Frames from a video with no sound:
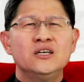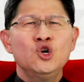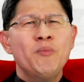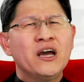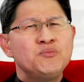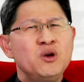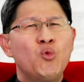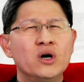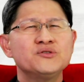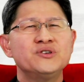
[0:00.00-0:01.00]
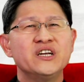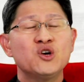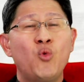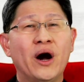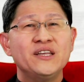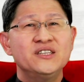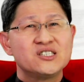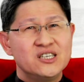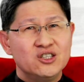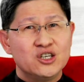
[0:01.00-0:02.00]
You might be wondering why the
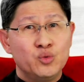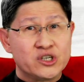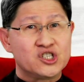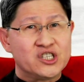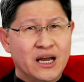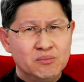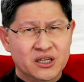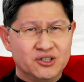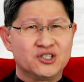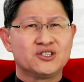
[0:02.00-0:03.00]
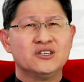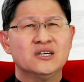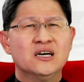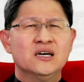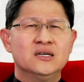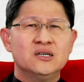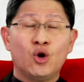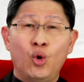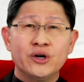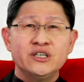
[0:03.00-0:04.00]
Synod was established.
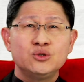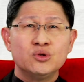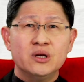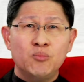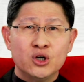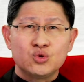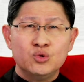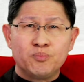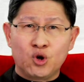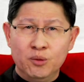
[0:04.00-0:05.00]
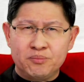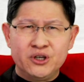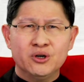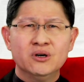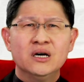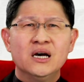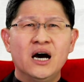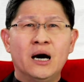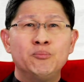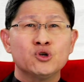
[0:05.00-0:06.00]
According to the Motu Proprio
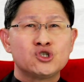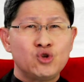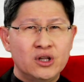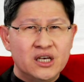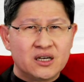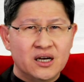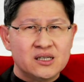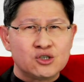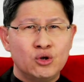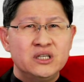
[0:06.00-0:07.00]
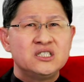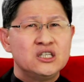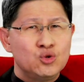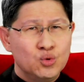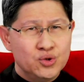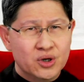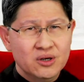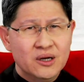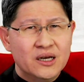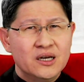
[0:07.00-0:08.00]
Apostolica Solicitudo,
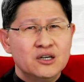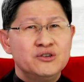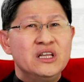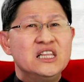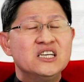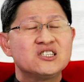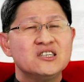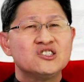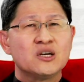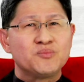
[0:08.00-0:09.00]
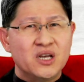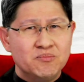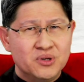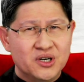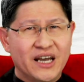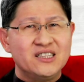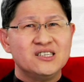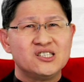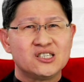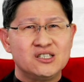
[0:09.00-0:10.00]
released in September
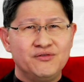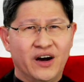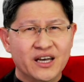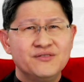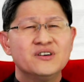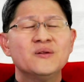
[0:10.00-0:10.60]
1965,